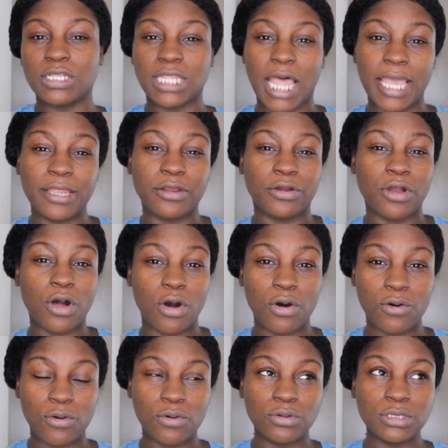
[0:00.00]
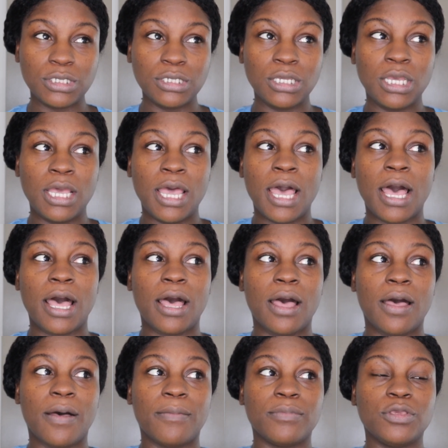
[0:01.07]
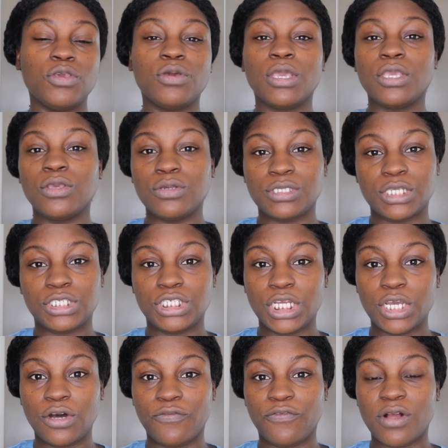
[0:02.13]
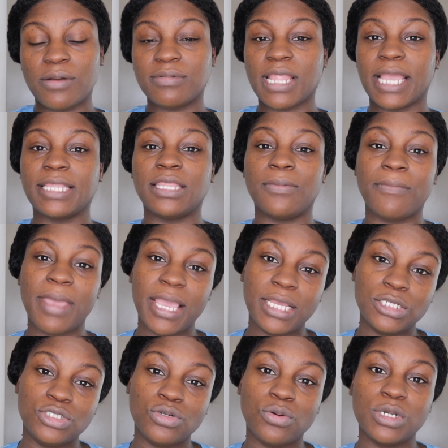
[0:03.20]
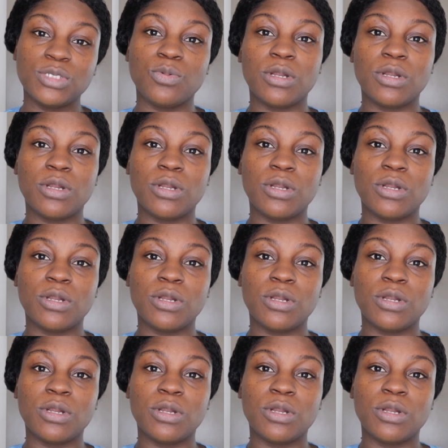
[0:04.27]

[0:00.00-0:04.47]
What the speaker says: lighter hold, you can use a gel from like the Main Choice.